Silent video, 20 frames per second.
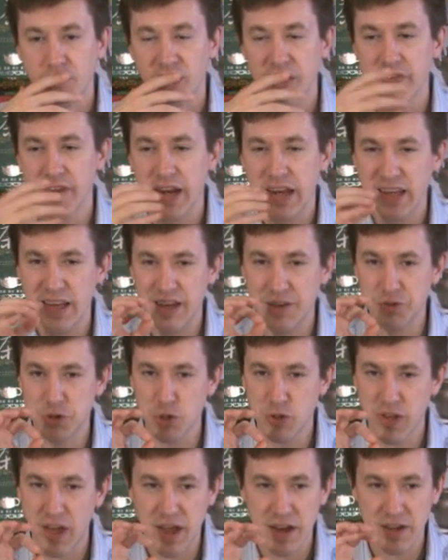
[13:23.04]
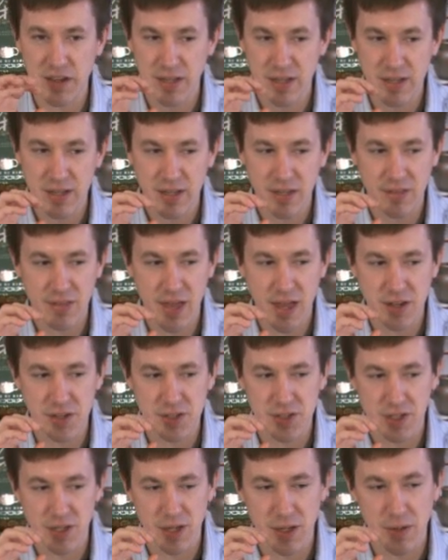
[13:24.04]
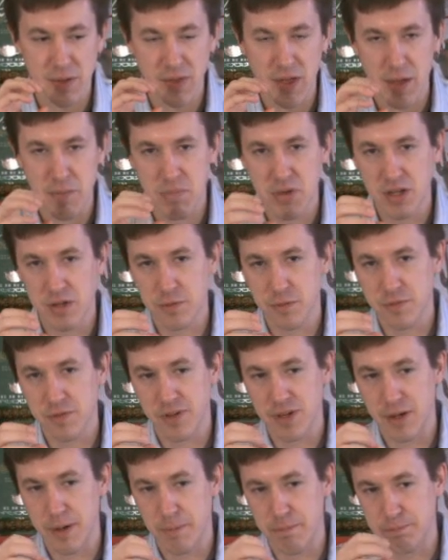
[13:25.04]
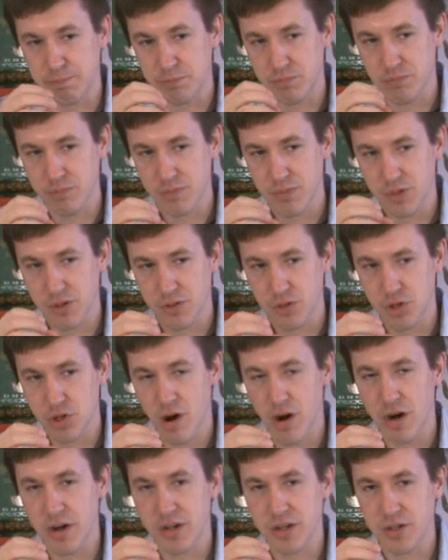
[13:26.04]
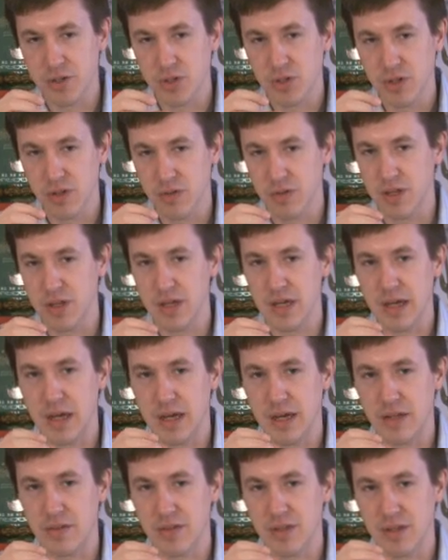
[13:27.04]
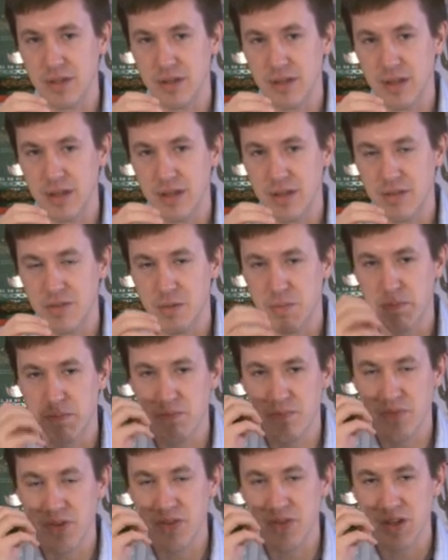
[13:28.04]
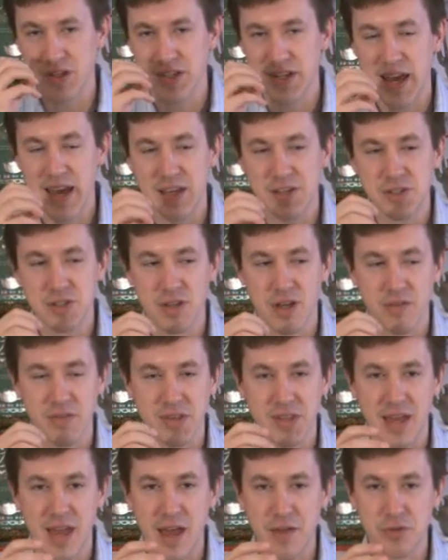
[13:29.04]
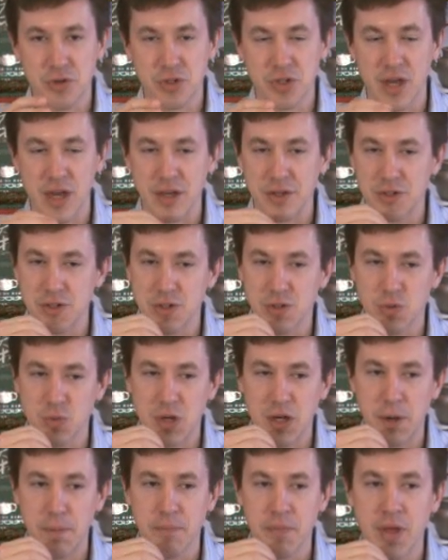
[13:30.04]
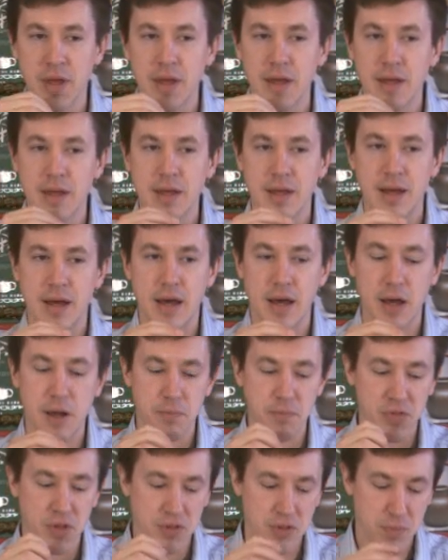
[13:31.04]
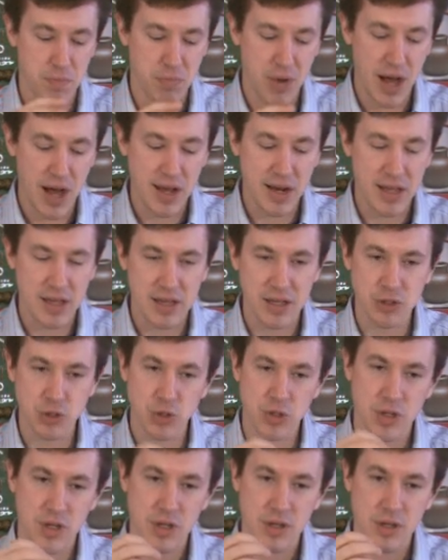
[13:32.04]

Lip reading: that it gives you that bit of tartness in the taste of it, the aftertaste as well. That the body is